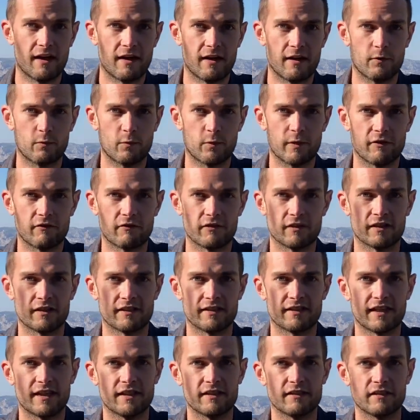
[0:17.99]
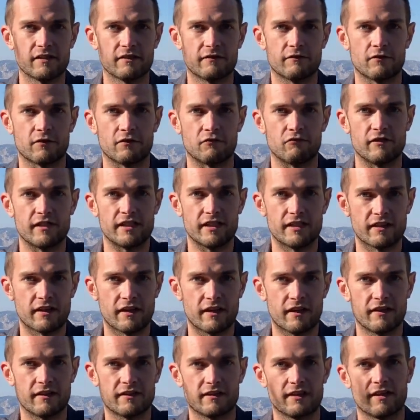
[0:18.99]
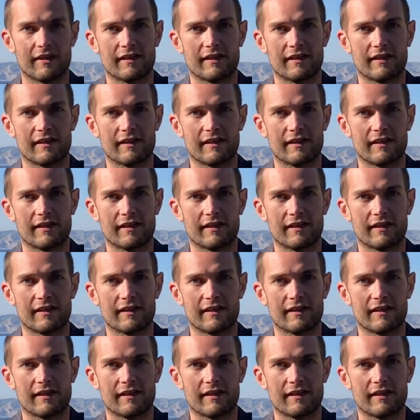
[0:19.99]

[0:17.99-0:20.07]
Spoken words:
We're a centre for research and